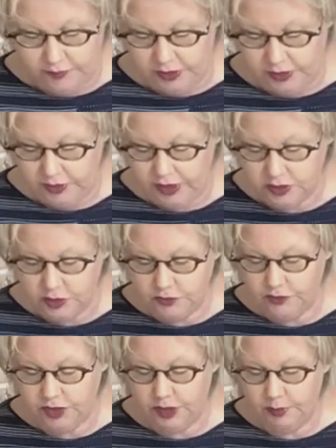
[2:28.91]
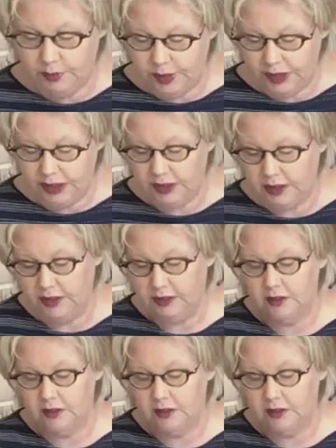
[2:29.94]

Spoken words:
Now these are very big